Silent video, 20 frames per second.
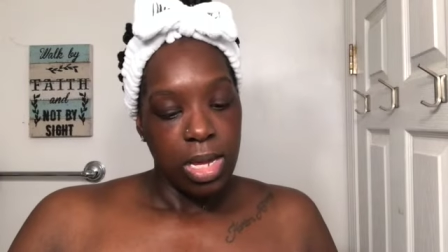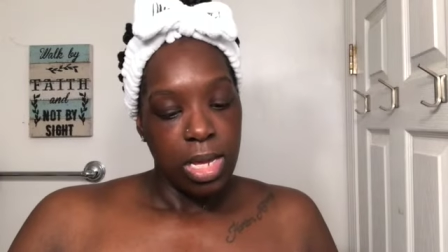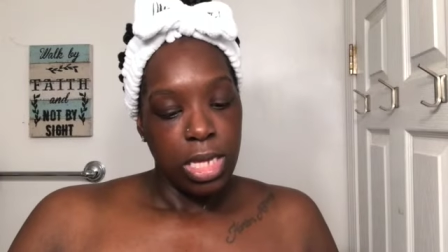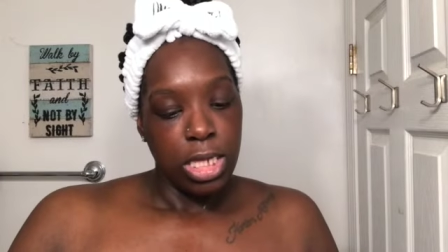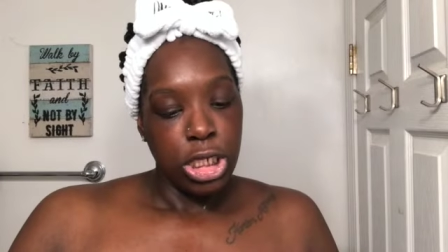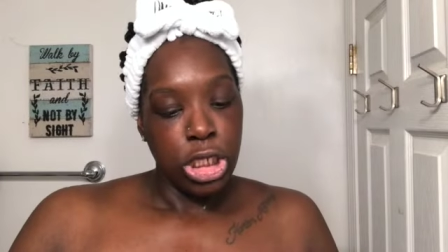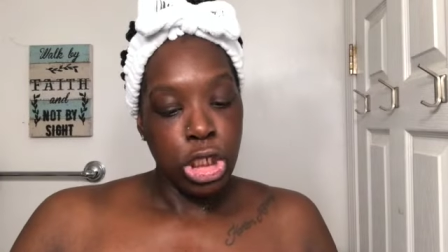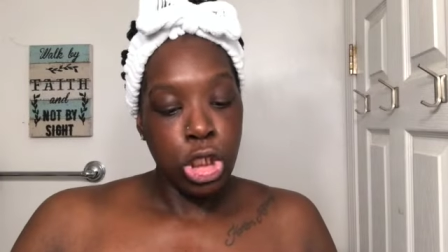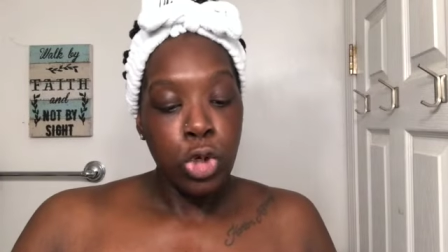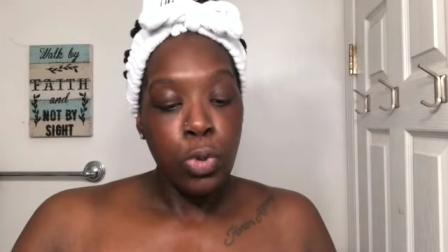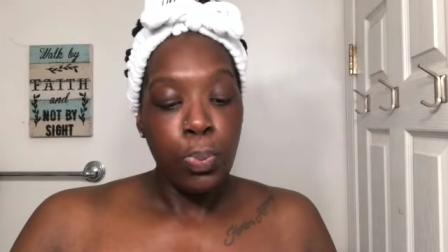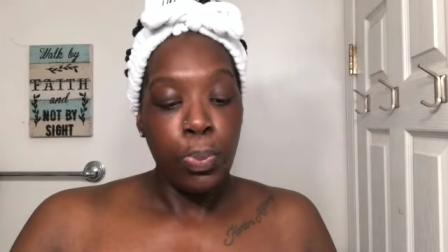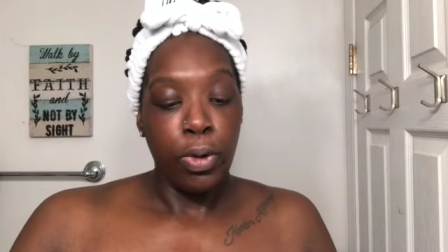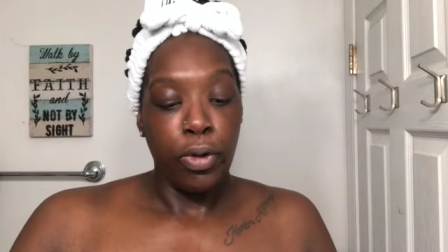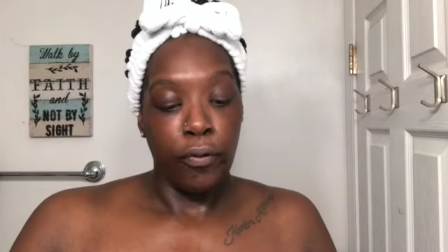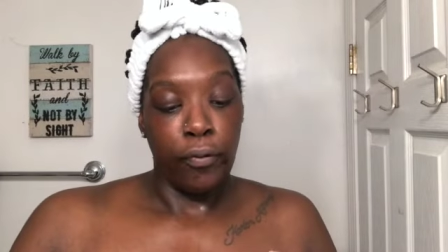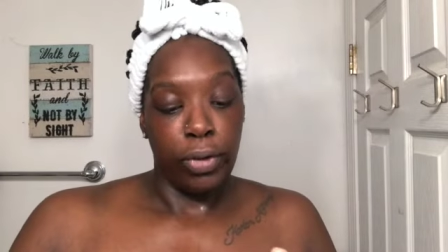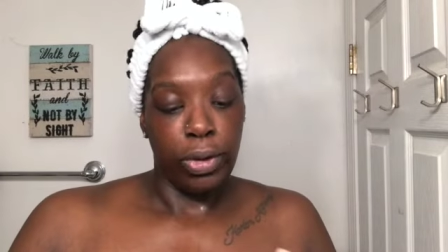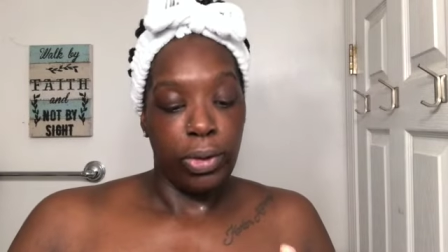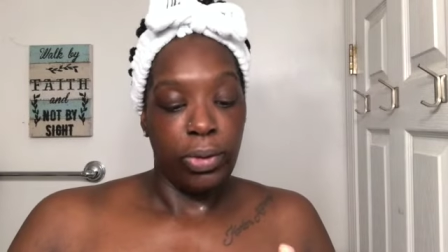
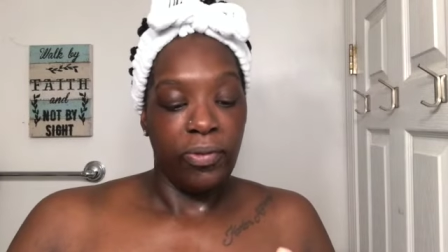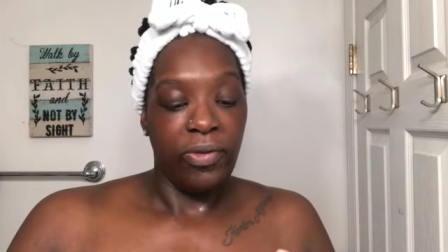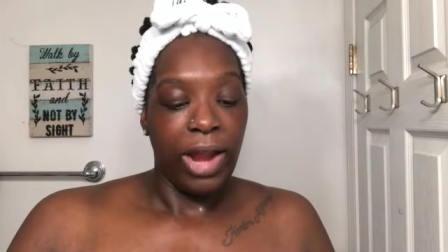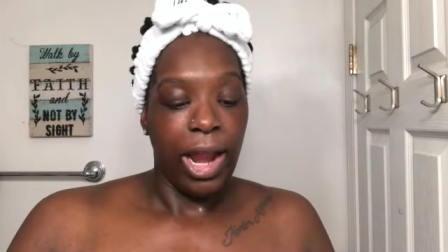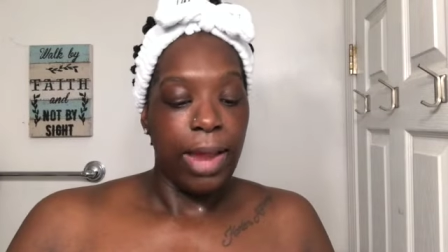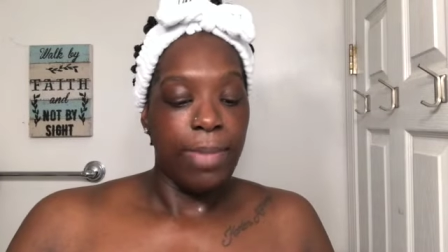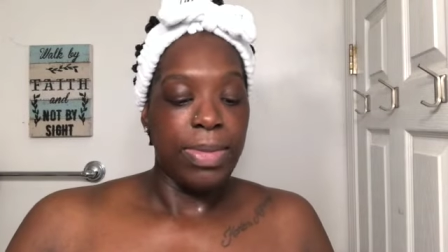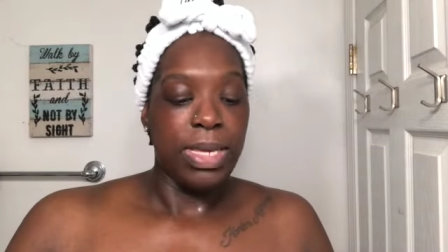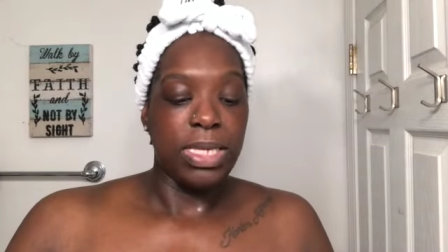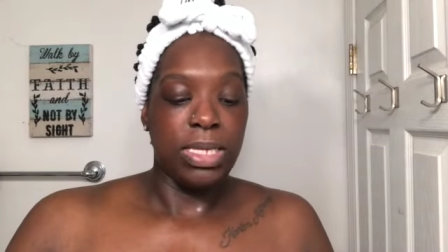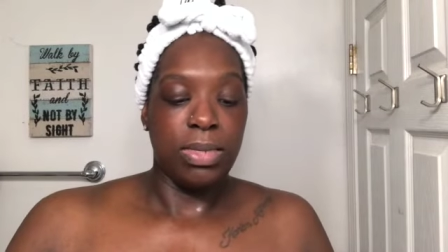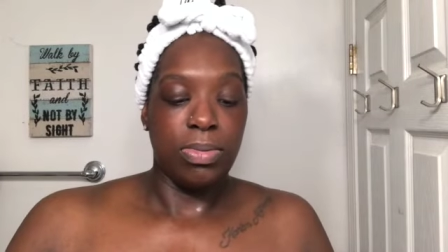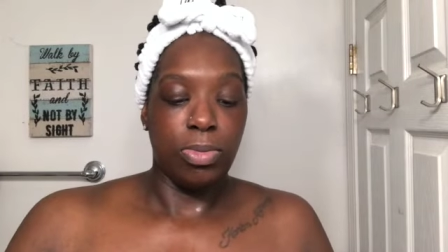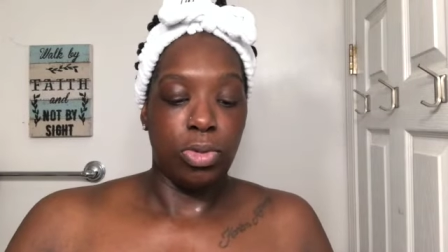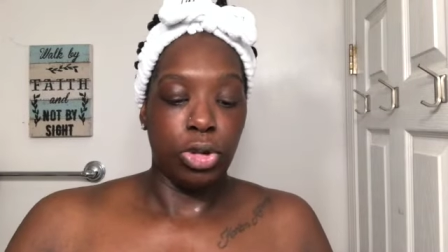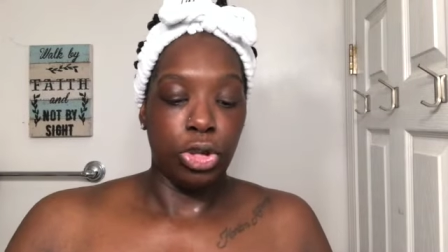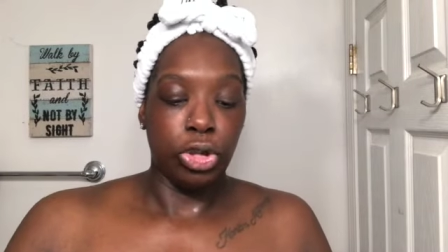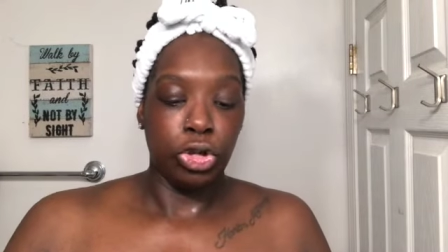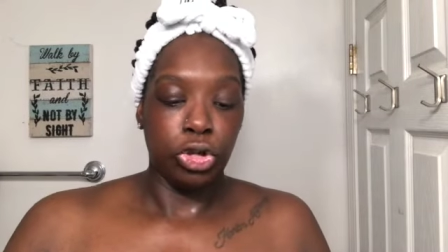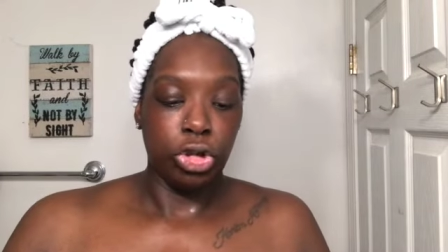superfood vitamins
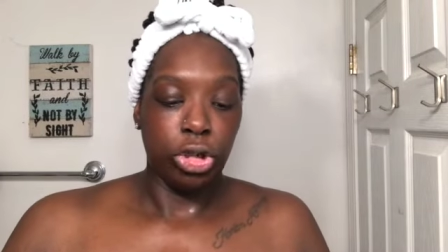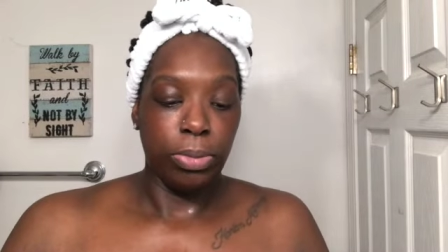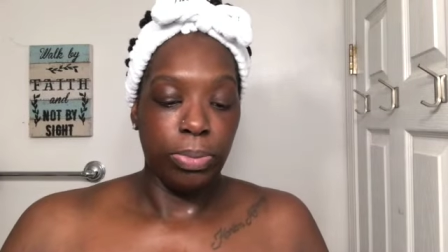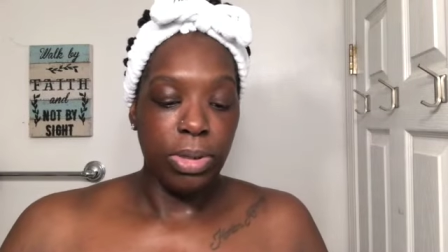moisture